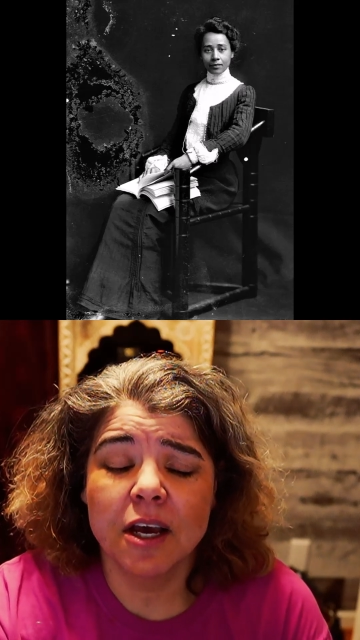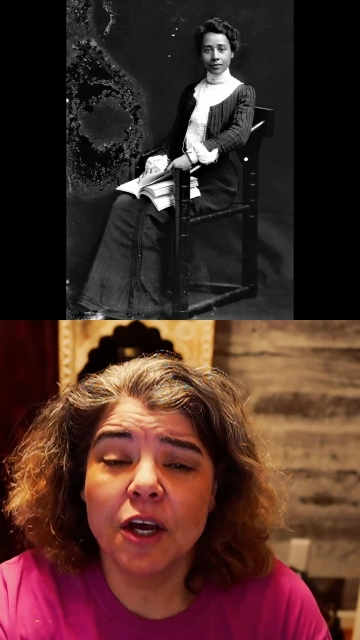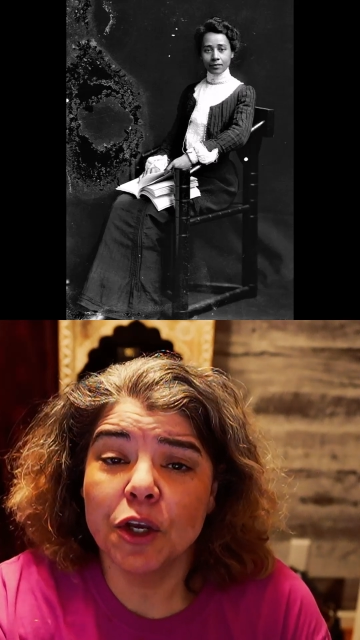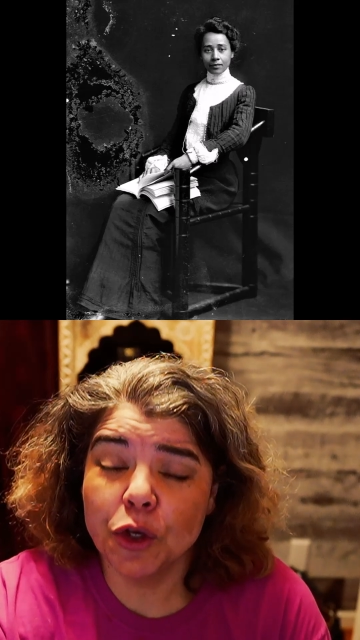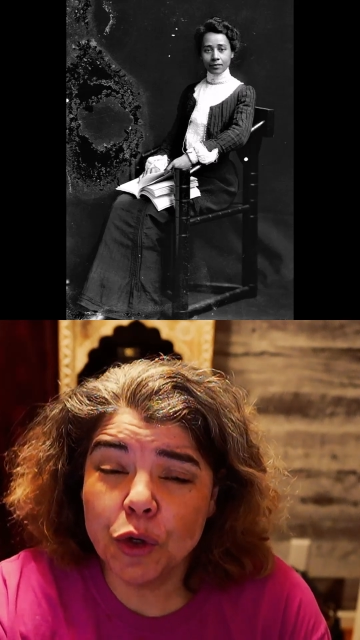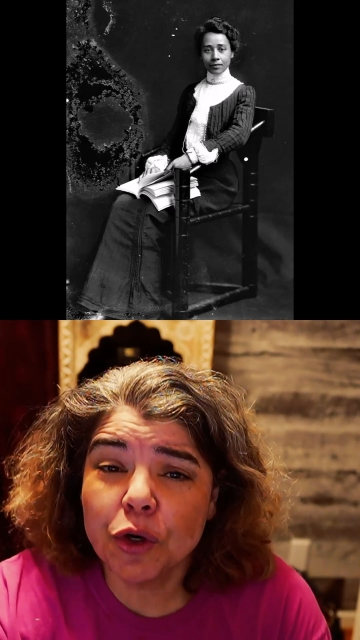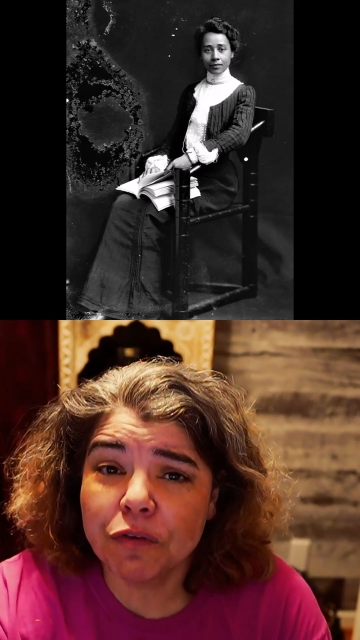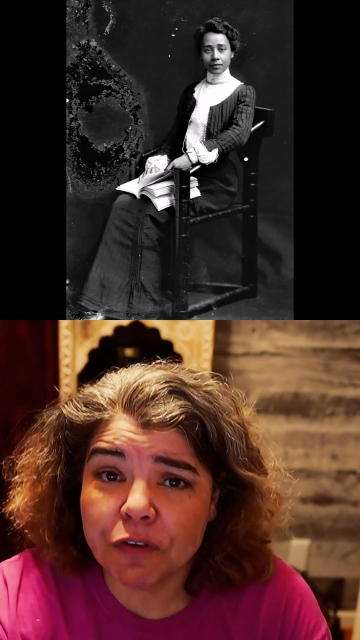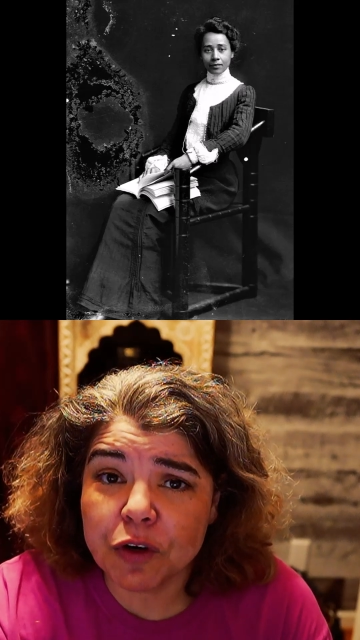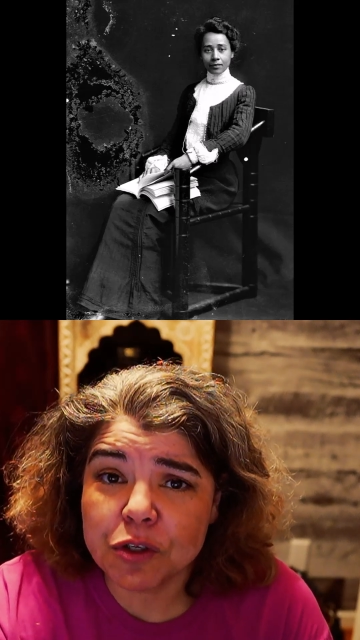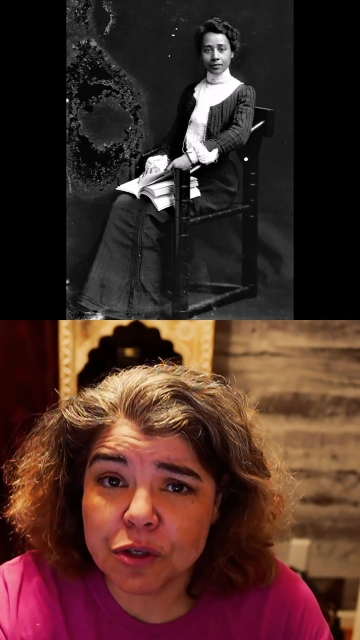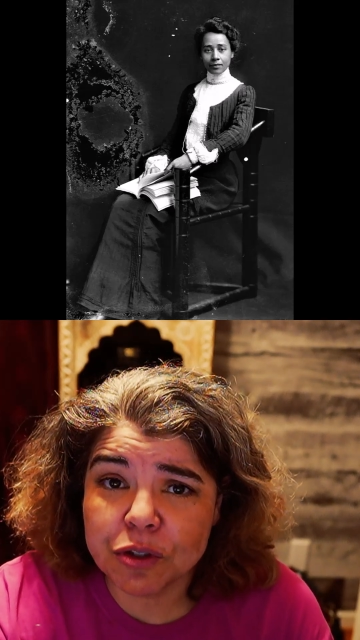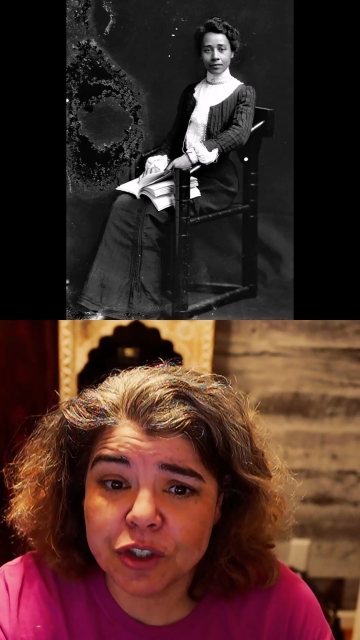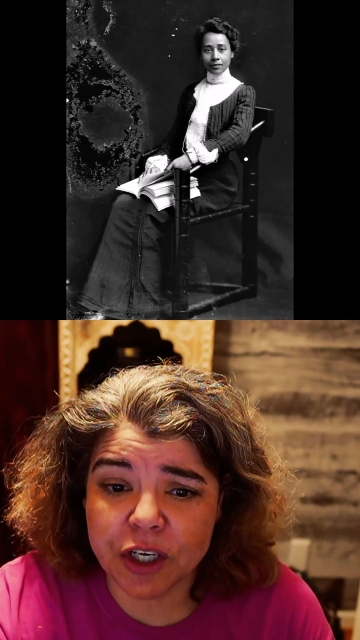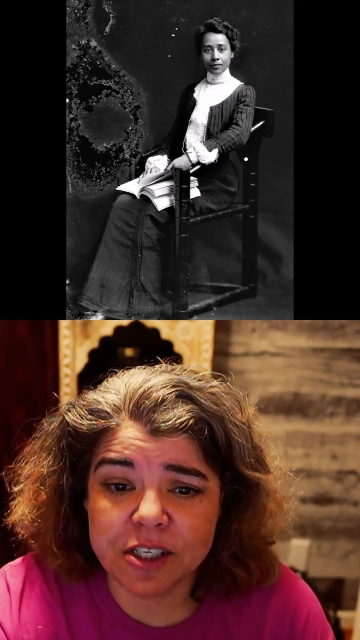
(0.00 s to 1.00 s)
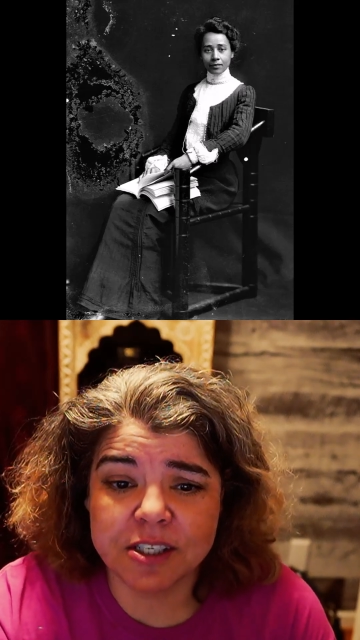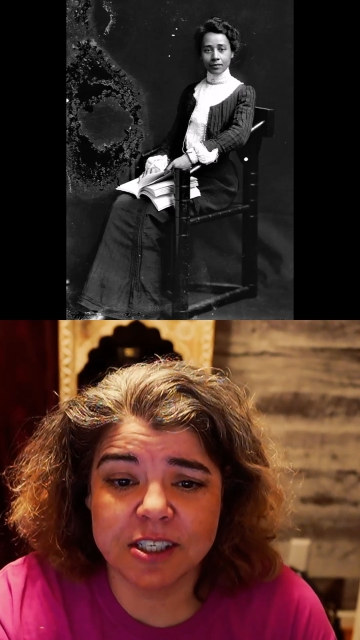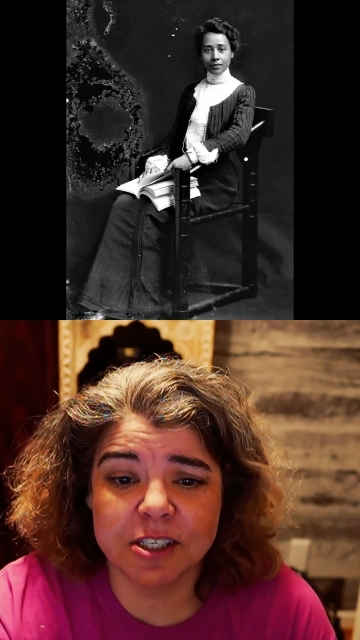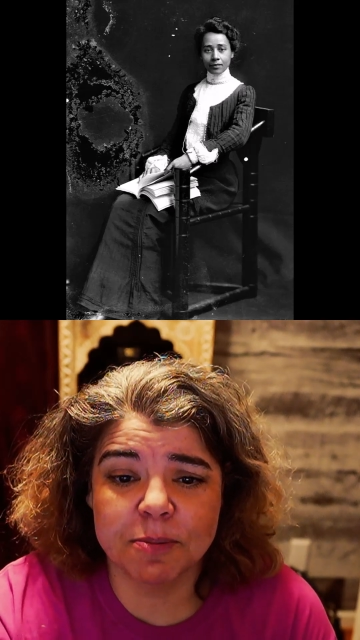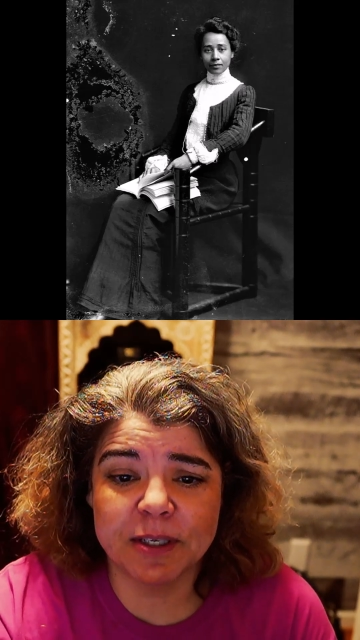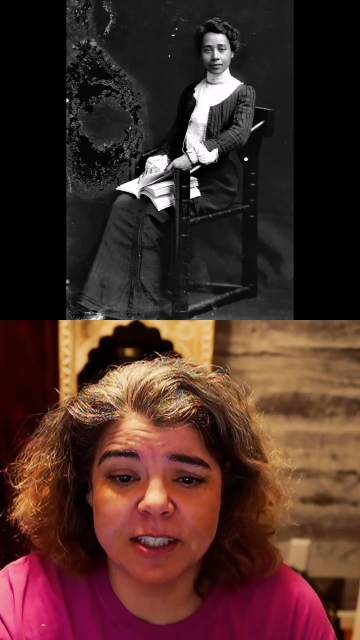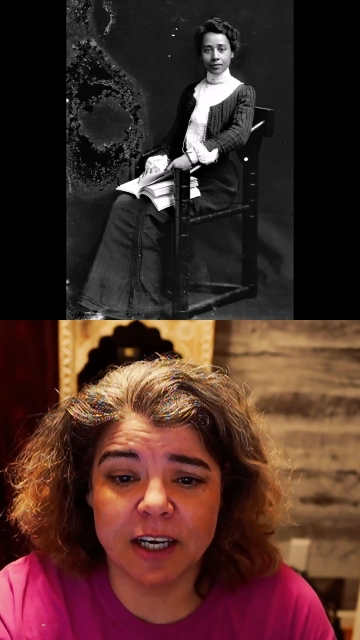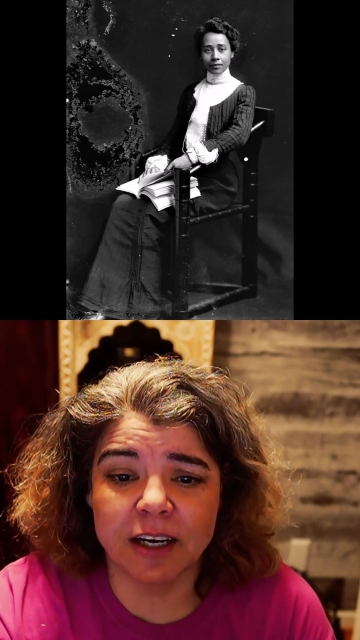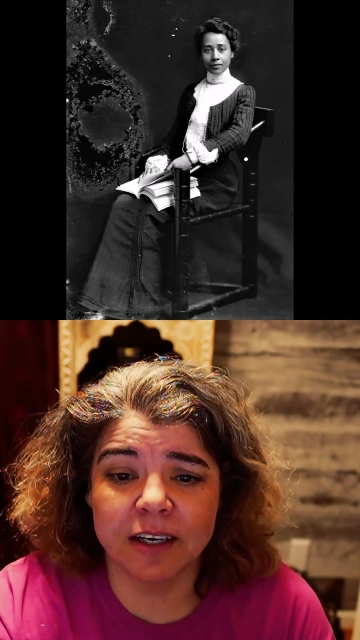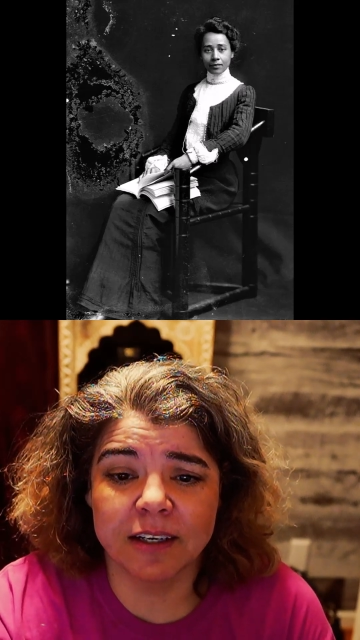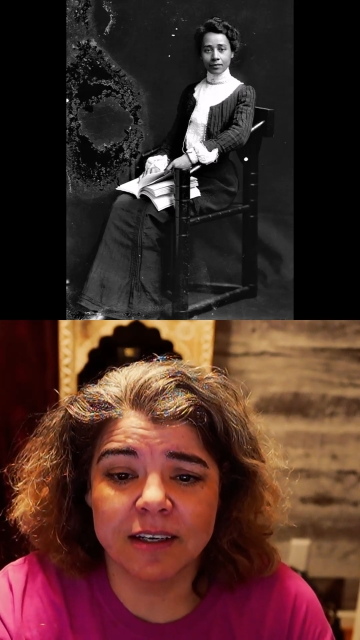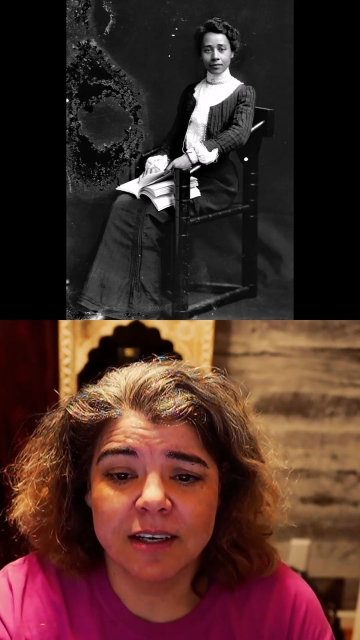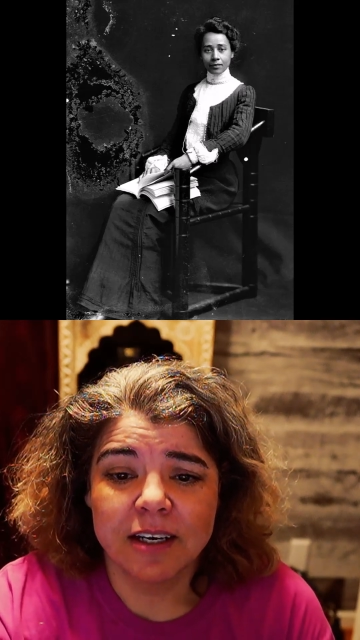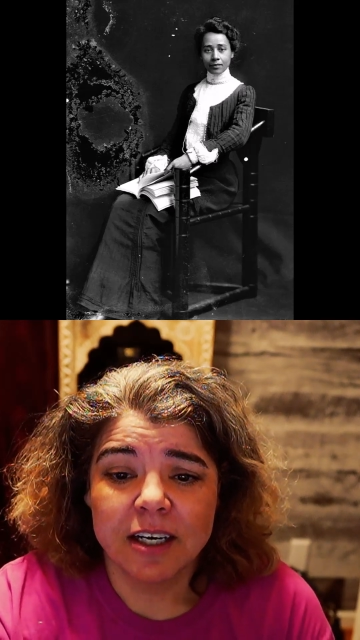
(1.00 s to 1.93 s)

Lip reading: universal justice, be done.